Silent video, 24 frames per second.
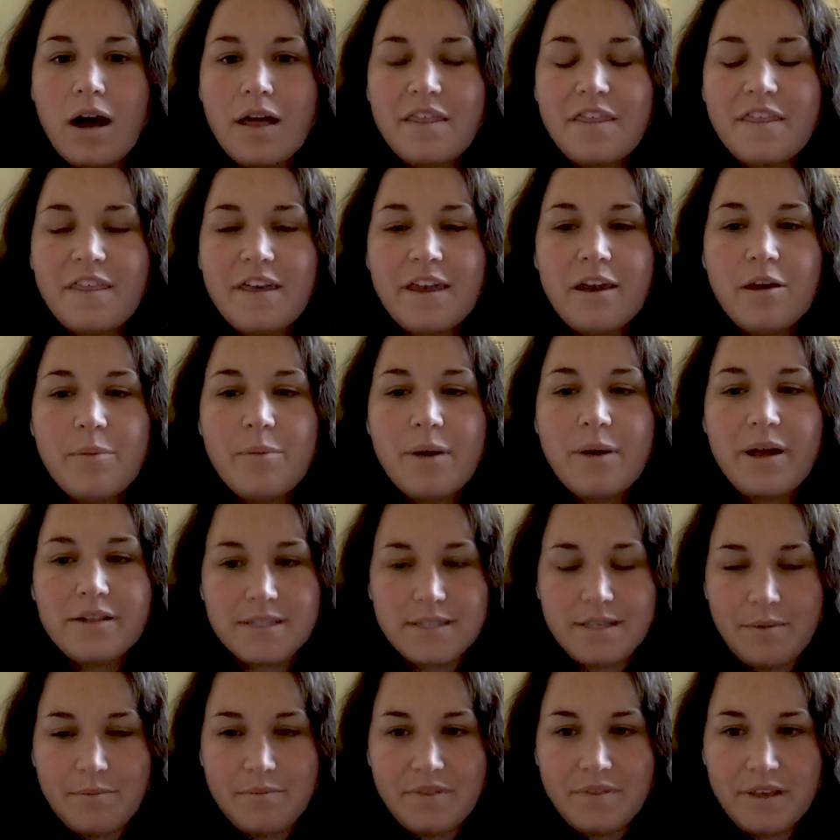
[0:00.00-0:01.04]
Think about
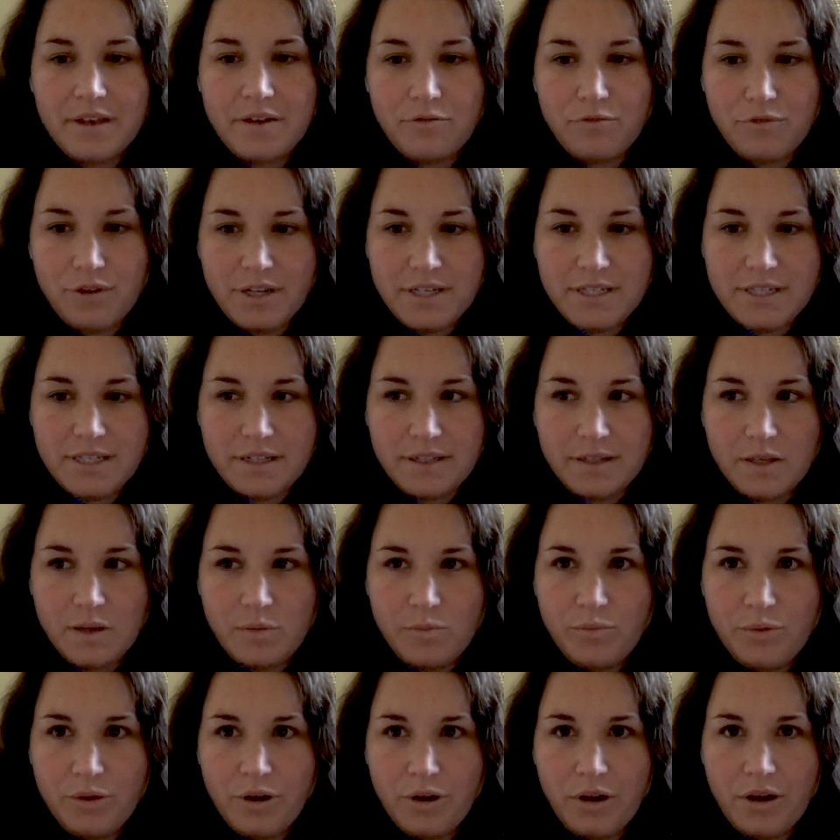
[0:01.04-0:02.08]
something recently,
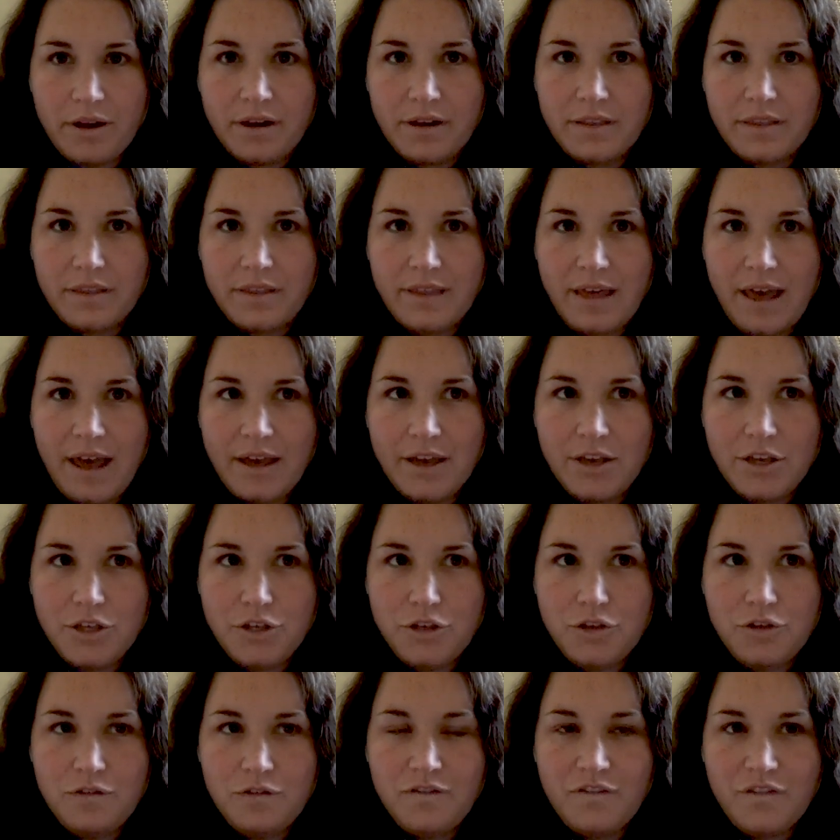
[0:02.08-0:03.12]
Brooke, that
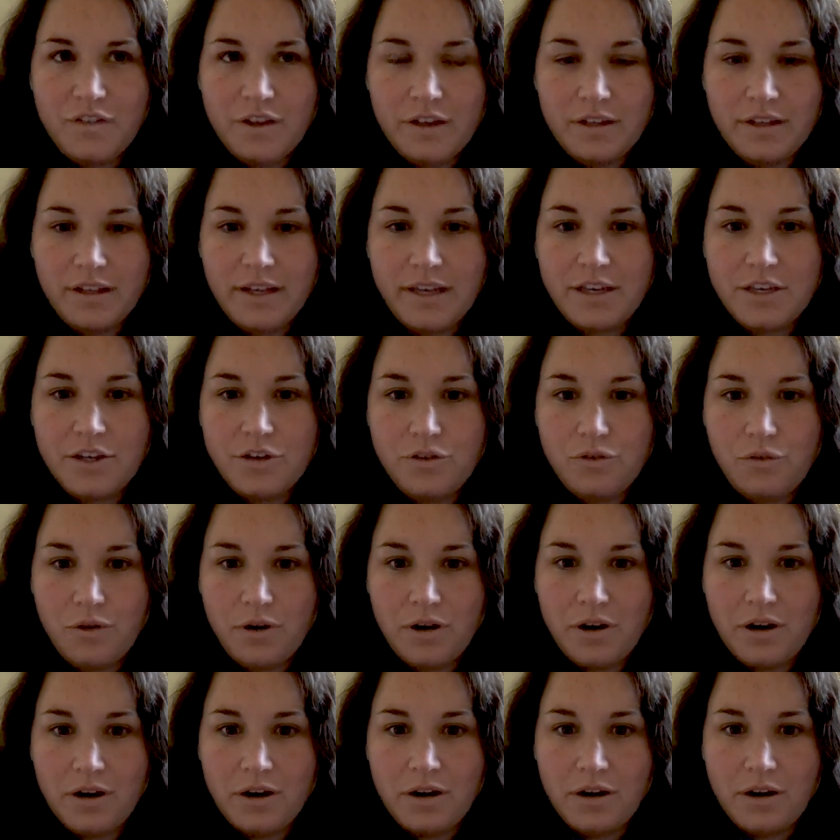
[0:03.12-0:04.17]
you feel like
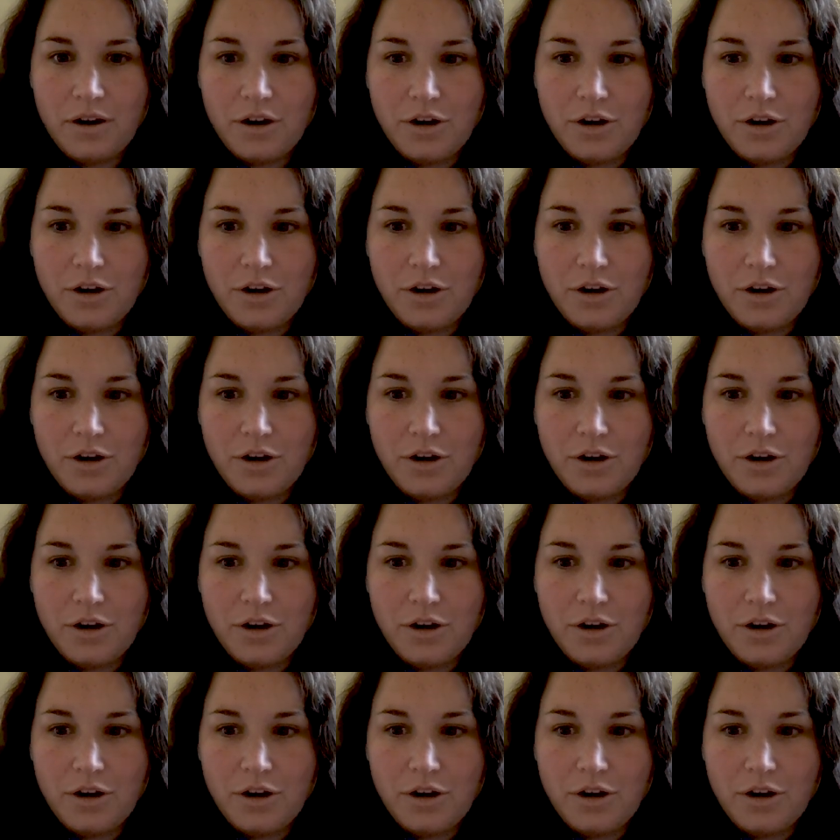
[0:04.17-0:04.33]
you're